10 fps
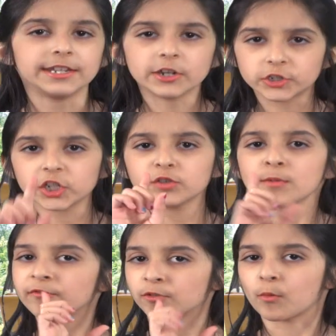Now, do
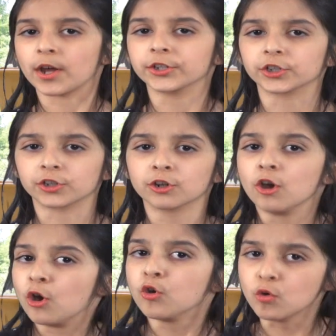you ever wonder
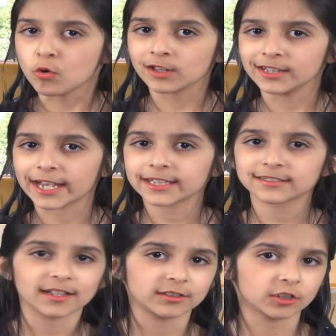who
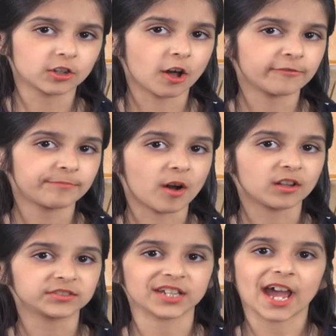collects the golf
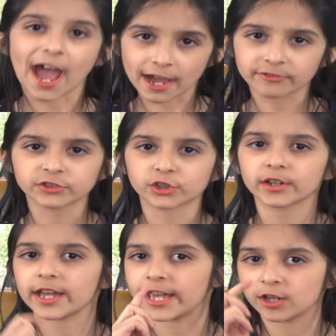balls
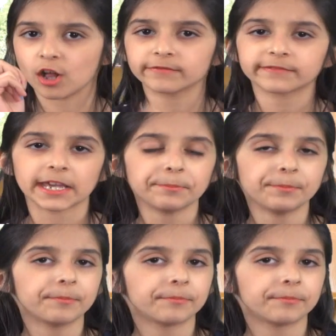after a golf game?